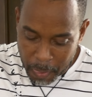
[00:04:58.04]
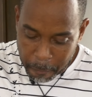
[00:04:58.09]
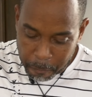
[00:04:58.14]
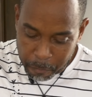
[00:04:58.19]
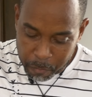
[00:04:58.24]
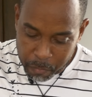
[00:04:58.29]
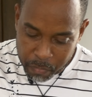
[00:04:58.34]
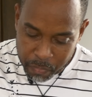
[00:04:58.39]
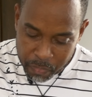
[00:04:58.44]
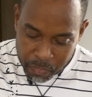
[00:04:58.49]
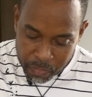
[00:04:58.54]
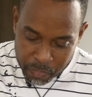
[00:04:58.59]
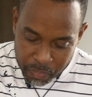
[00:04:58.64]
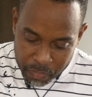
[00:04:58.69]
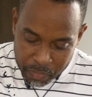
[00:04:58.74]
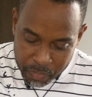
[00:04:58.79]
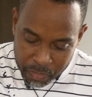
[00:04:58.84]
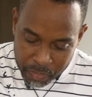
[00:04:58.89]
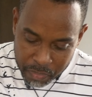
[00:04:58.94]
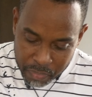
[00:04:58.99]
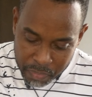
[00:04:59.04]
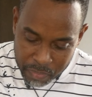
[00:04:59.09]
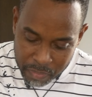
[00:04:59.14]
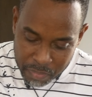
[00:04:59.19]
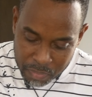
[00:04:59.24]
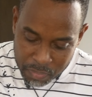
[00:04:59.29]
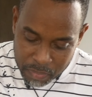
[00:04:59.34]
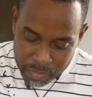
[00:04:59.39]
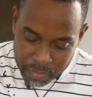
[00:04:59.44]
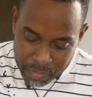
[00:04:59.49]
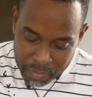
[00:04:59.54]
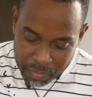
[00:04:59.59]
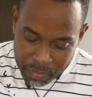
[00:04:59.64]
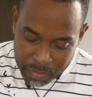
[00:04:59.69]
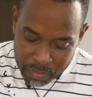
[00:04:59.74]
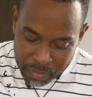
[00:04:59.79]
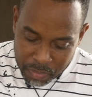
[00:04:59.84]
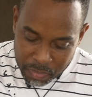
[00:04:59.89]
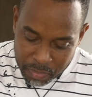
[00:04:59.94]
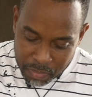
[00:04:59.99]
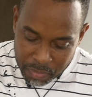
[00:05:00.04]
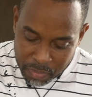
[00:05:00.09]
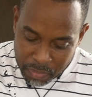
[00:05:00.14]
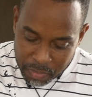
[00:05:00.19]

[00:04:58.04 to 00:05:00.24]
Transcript: [no speech]